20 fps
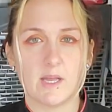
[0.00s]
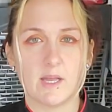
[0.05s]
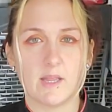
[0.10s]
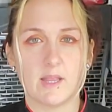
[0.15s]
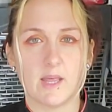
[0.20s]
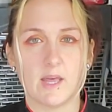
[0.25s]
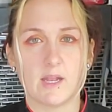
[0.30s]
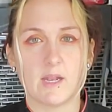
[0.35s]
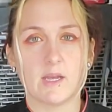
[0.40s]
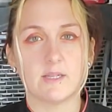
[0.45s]
and
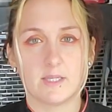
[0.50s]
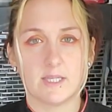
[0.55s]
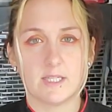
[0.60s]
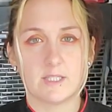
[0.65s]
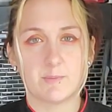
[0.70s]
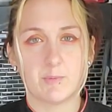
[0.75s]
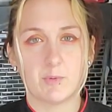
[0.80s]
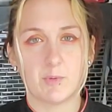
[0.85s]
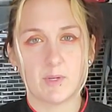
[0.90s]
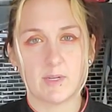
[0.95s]
then a
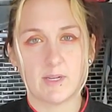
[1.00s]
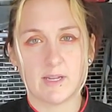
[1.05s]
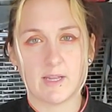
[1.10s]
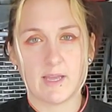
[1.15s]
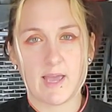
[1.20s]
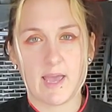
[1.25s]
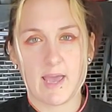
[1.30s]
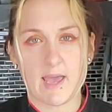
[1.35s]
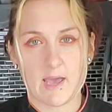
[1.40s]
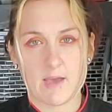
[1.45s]
teaspoon and a
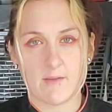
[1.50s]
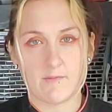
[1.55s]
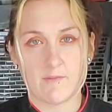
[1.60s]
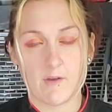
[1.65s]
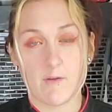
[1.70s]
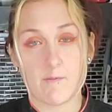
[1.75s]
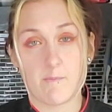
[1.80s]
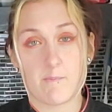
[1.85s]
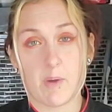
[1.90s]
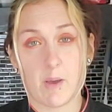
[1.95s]
half
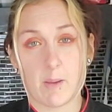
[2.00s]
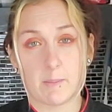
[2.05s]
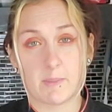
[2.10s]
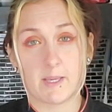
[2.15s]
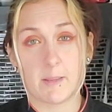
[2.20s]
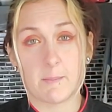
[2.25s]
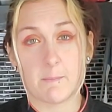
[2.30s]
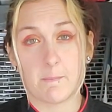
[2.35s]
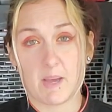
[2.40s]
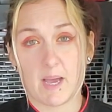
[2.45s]
of
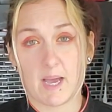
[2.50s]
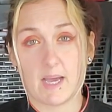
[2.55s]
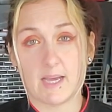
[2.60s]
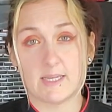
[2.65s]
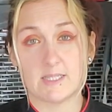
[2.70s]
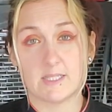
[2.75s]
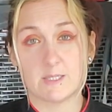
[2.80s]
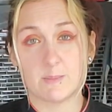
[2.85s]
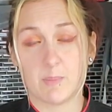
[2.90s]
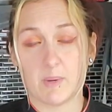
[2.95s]
pumpkin
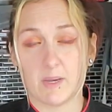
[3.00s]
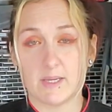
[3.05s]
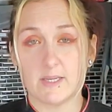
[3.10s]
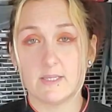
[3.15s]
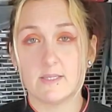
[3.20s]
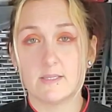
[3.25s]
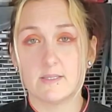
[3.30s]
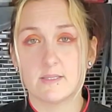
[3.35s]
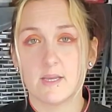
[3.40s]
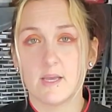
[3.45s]
pie
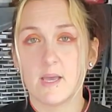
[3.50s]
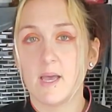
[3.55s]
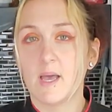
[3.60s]
spice.